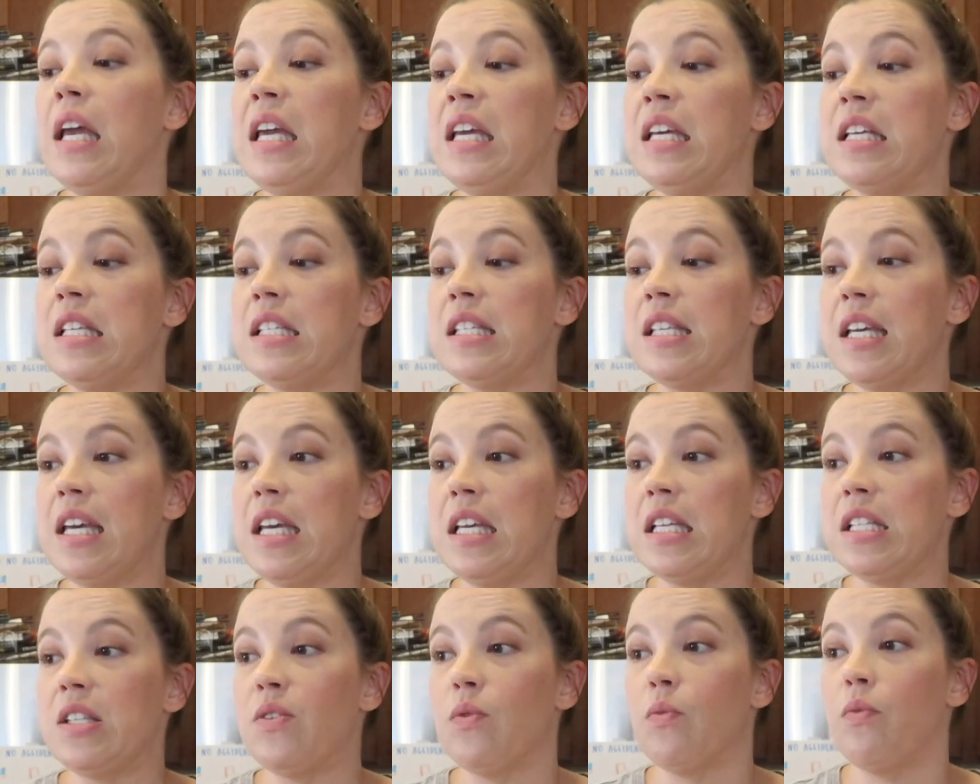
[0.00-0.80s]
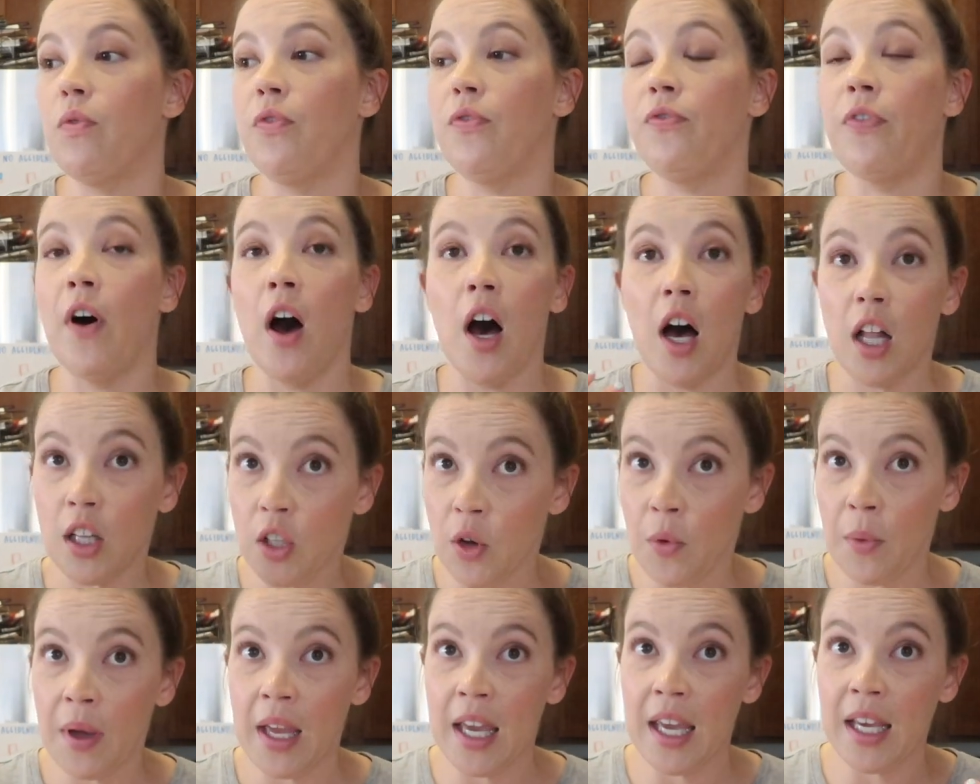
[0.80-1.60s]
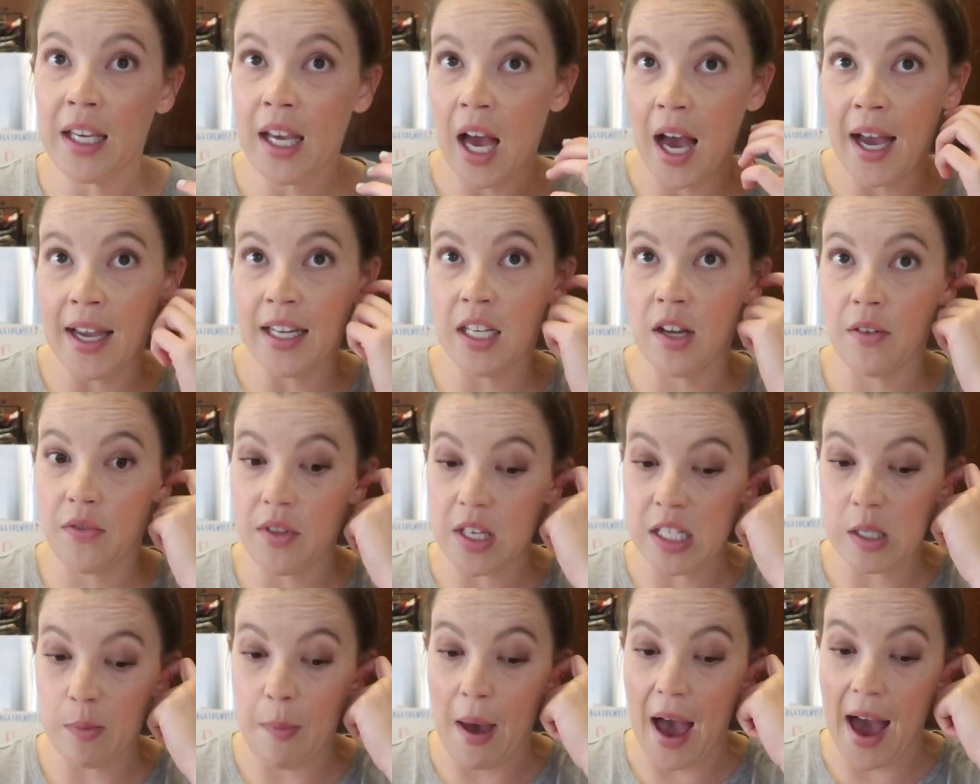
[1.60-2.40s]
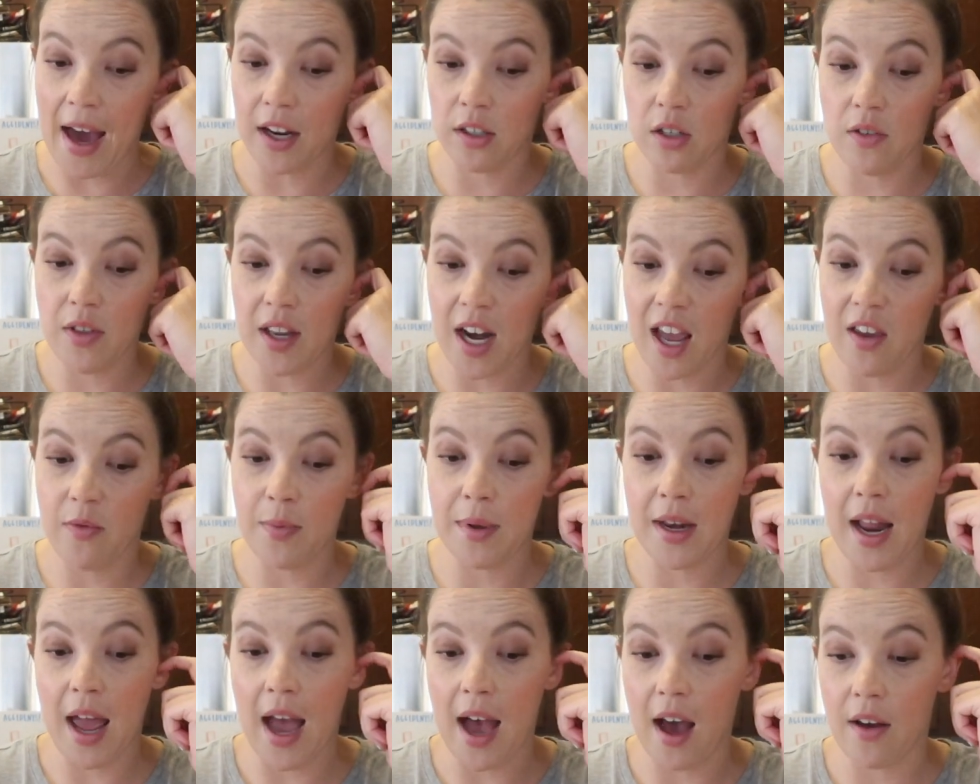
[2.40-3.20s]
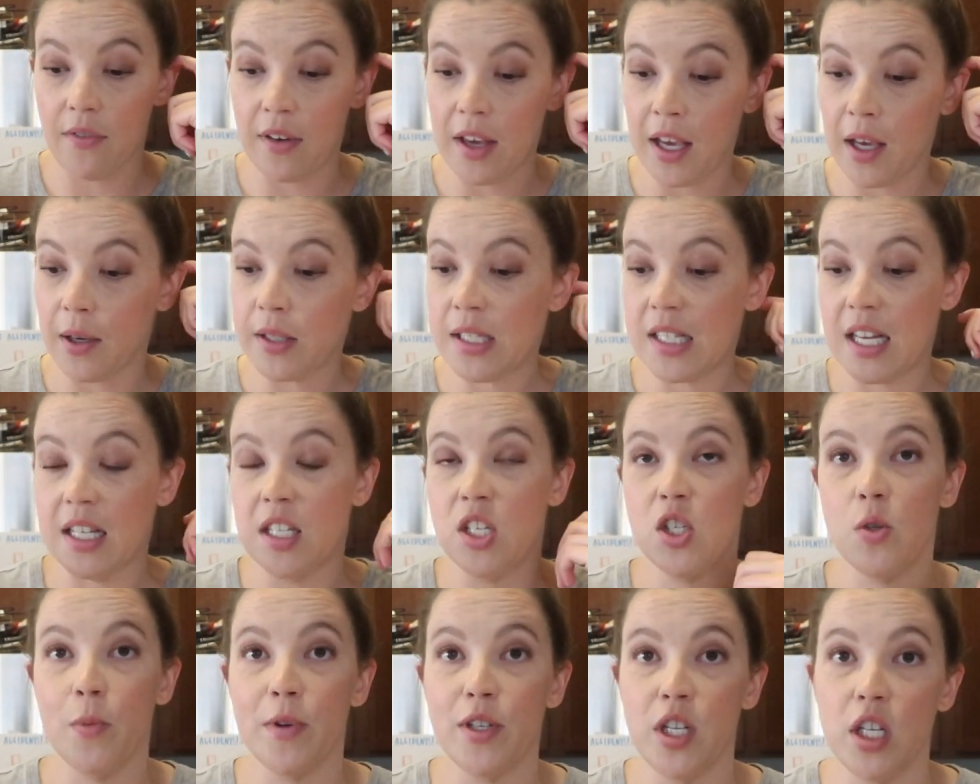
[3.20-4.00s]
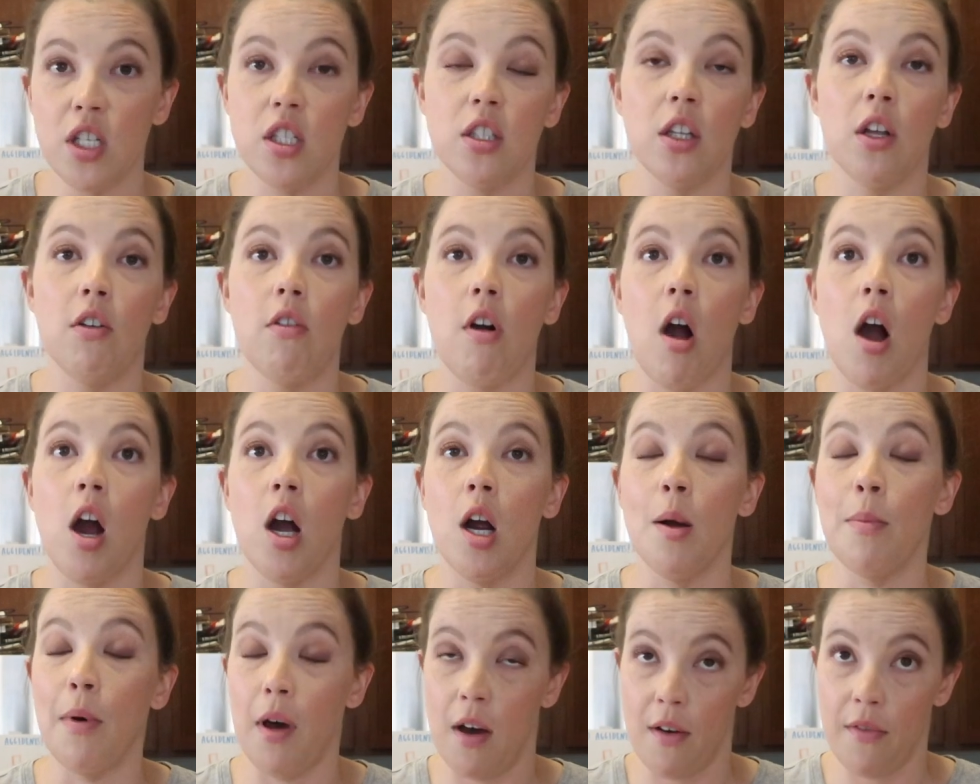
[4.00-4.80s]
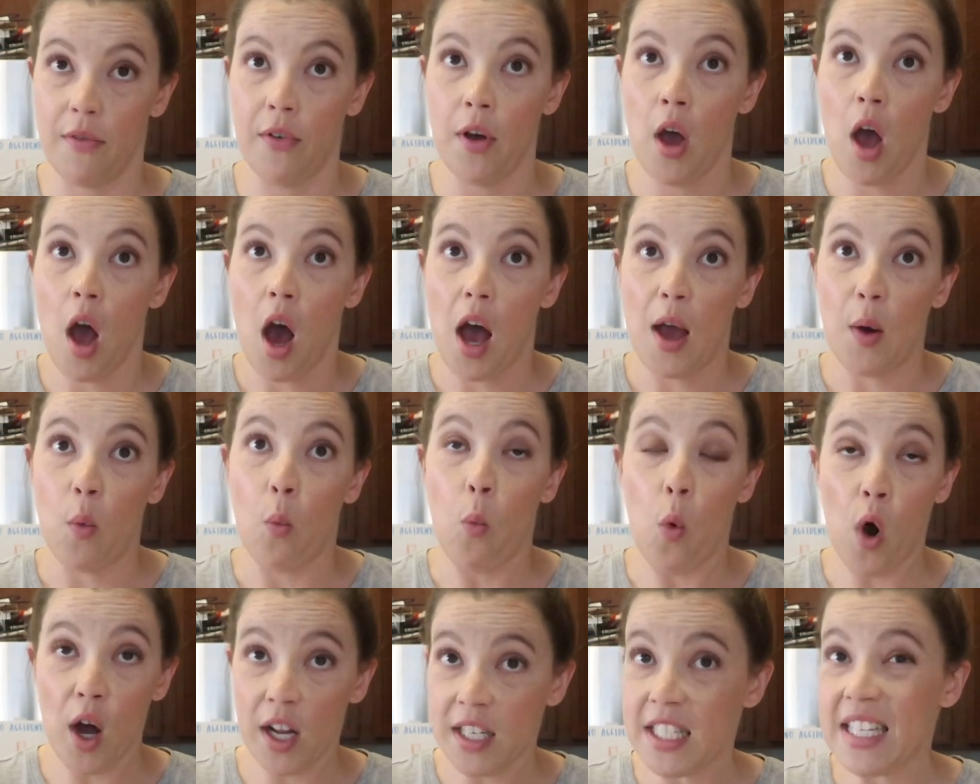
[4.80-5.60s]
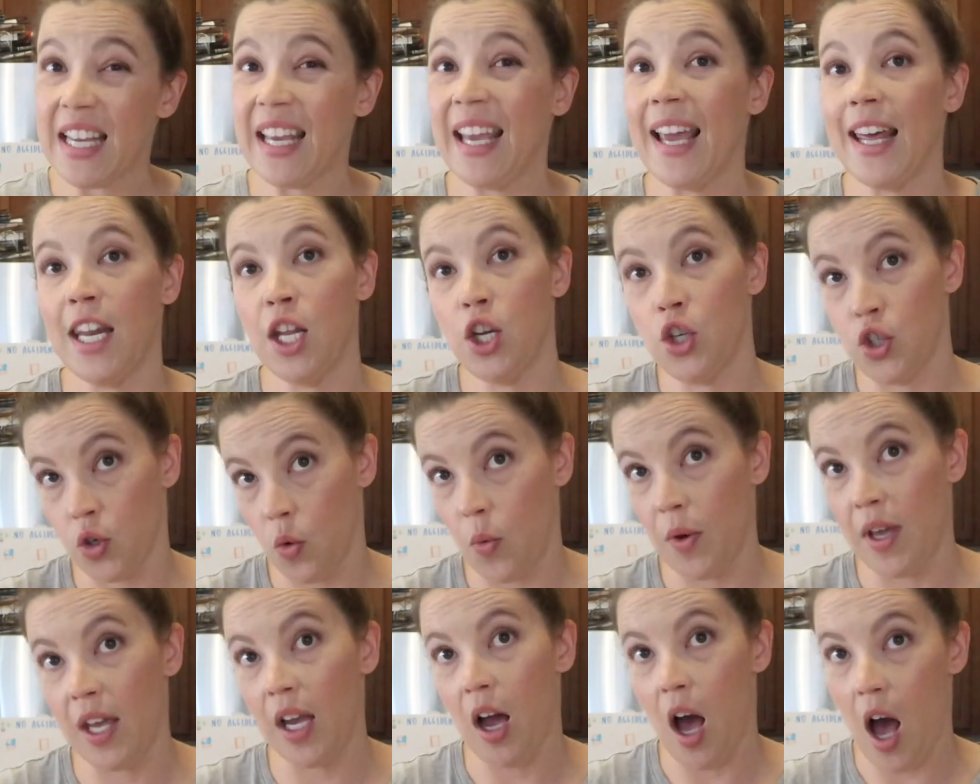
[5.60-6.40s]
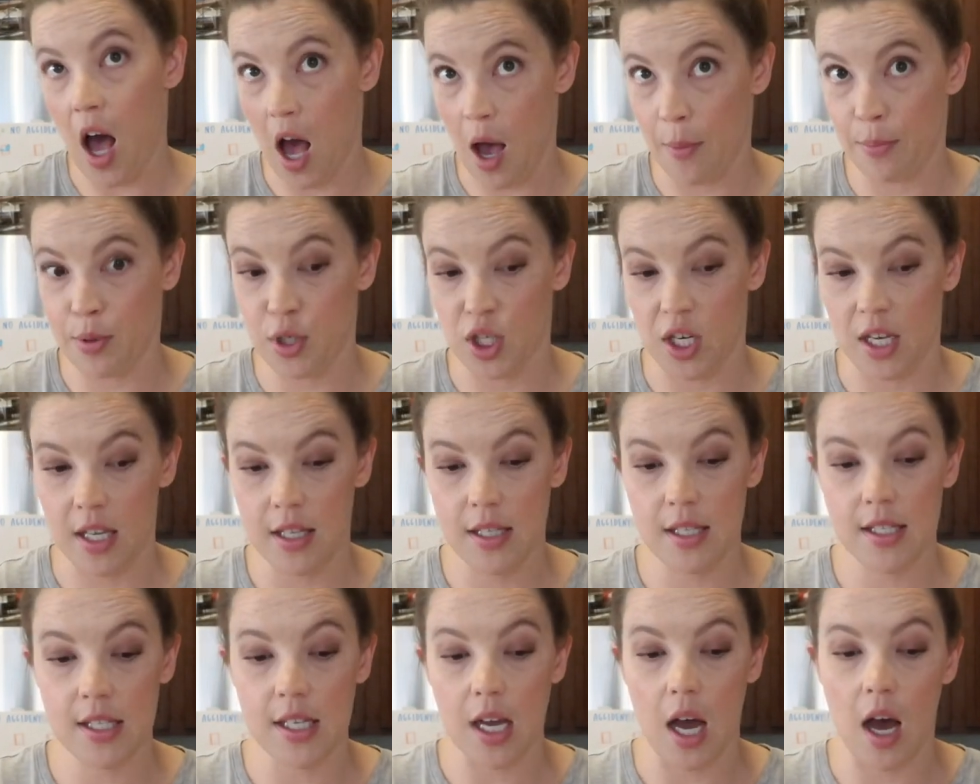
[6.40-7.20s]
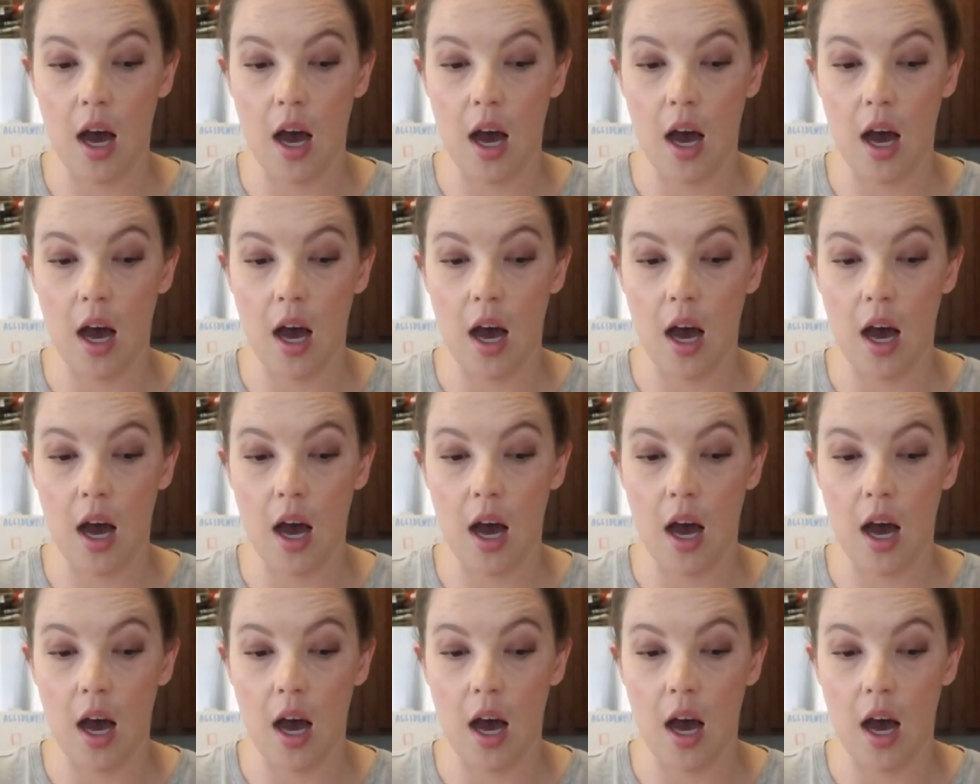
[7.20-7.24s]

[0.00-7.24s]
is following kind of this pattern that I've been having since switching to low carb of wanting and enjoying options.